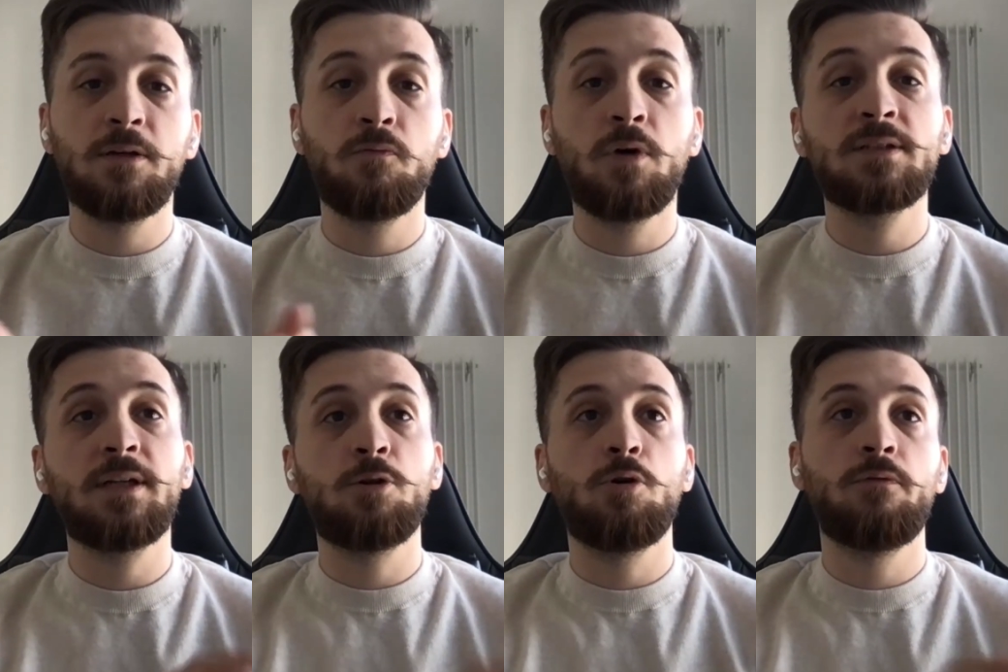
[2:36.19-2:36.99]
what
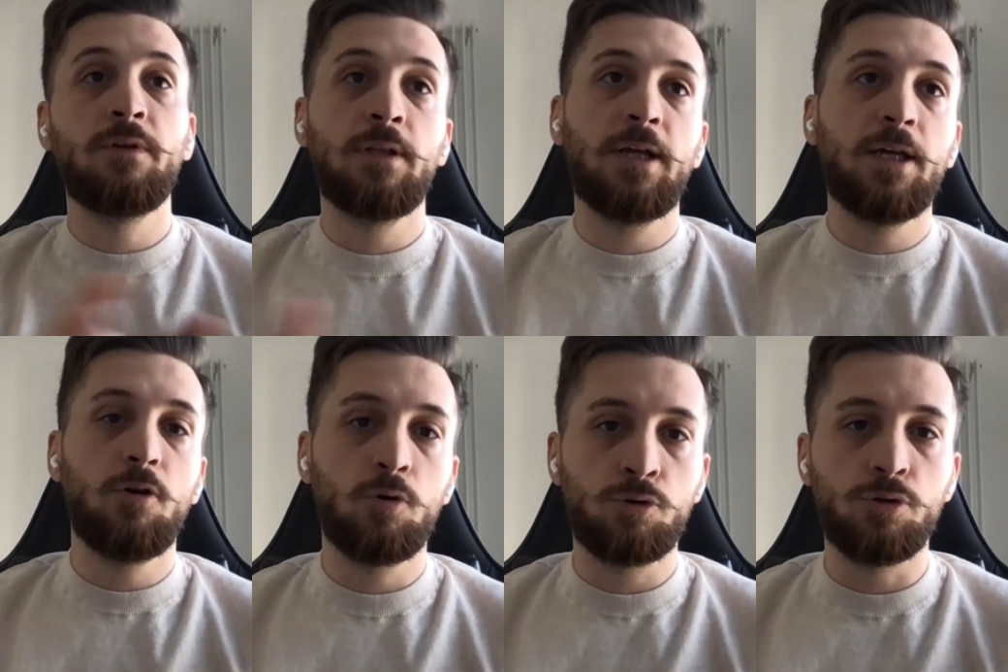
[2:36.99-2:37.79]
error will
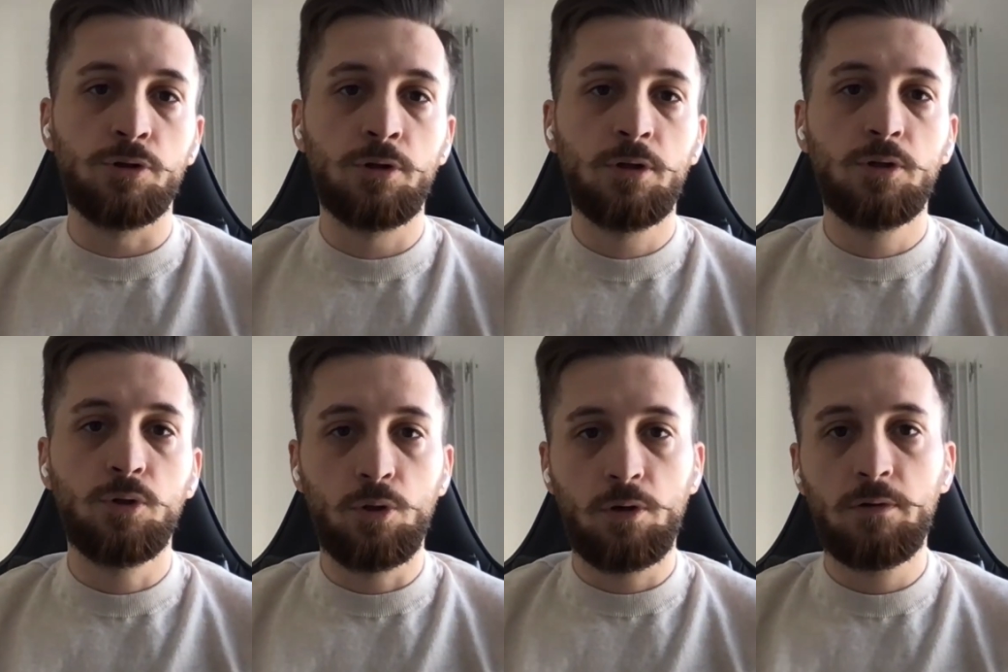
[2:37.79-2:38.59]
occur.
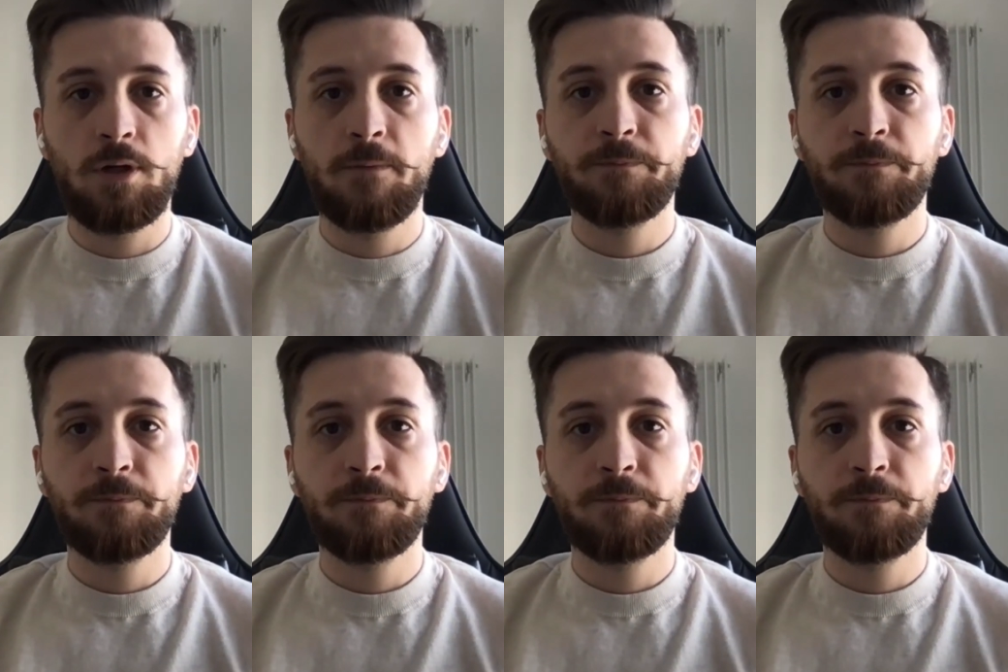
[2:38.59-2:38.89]
You know.